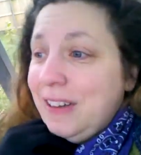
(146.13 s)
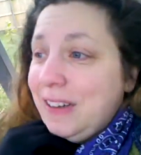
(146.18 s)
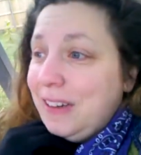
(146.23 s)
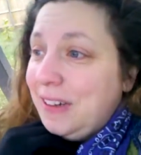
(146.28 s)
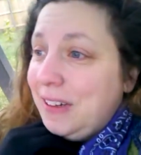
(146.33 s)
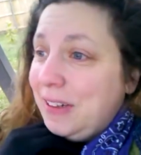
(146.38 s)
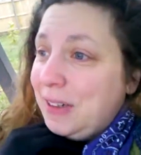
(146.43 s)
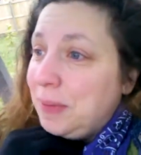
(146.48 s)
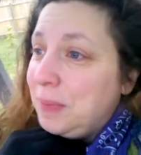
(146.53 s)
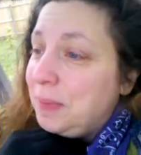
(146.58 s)

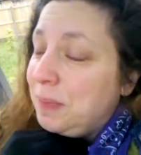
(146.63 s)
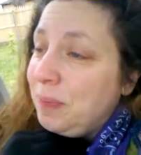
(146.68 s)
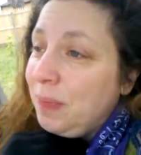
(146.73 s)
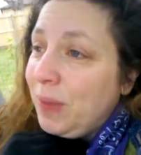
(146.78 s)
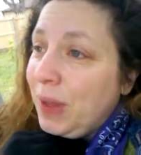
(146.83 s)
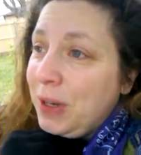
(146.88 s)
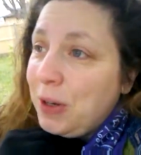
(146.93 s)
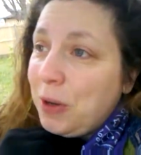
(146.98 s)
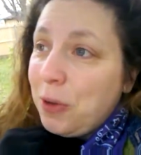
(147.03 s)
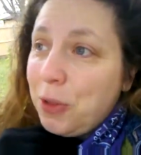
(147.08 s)

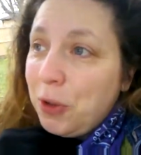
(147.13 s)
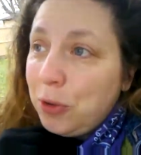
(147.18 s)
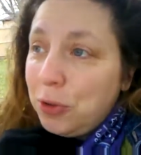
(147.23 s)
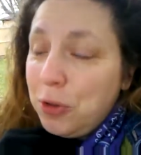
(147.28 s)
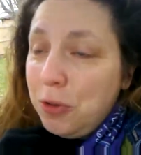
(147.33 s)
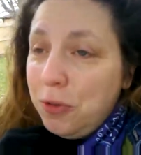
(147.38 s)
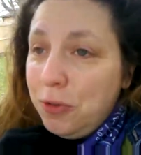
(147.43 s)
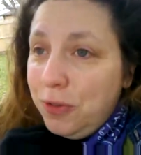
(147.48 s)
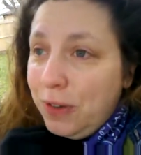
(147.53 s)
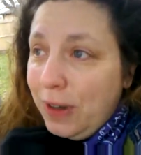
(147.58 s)
I know they'll
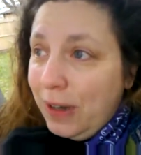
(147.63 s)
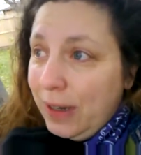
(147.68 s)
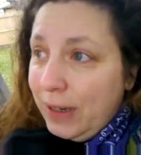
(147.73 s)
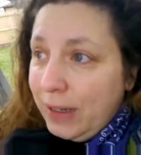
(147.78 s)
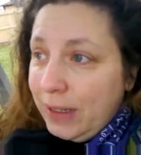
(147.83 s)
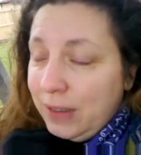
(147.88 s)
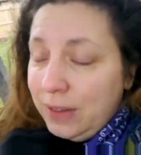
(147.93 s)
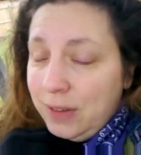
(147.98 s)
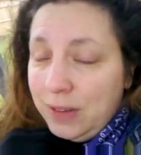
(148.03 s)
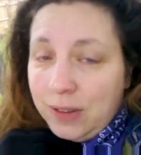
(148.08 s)
do
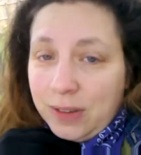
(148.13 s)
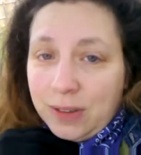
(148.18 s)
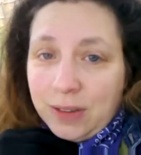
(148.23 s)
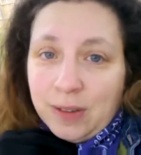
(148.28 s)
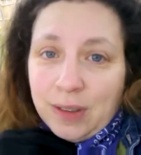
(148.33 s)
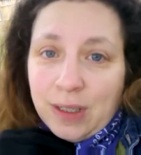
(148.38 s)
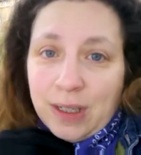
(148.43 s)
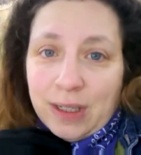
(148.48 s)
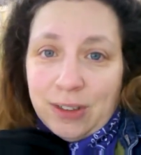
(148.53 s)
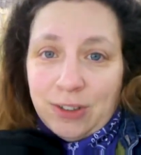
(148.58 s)
fine.
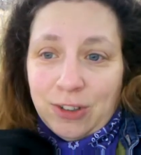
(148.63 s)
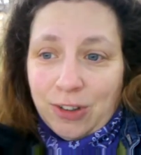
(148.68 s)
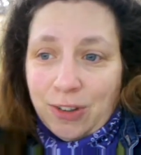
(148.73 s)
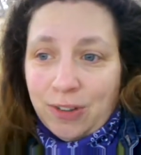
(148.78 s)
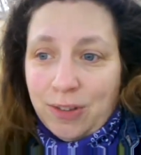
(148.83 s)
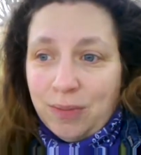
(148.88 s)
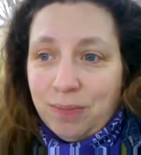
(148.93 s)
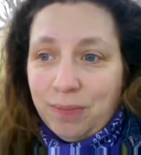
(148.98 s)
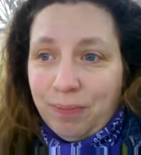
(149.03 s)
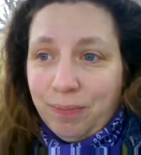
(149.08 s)
I
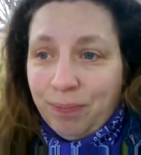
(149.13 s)
just,